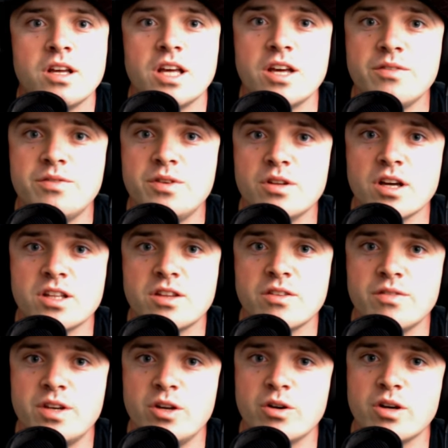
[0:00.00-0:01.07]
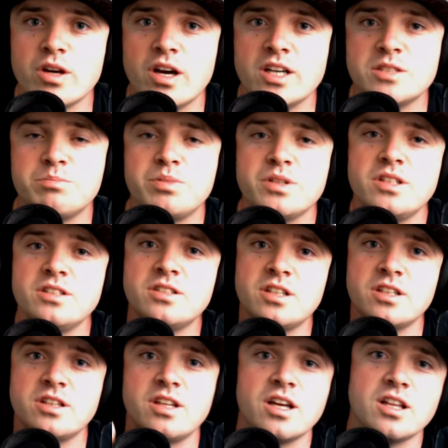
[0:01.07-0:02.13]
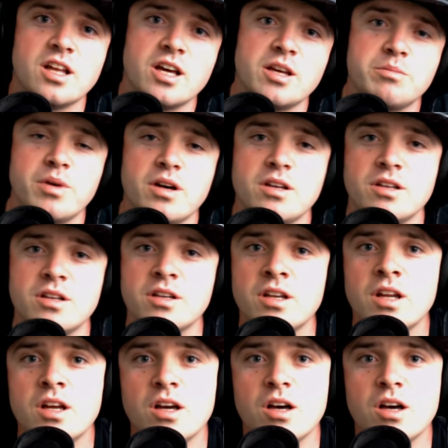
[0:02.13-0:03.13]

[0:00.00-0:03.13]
If you like the video, guys, please hit that like button.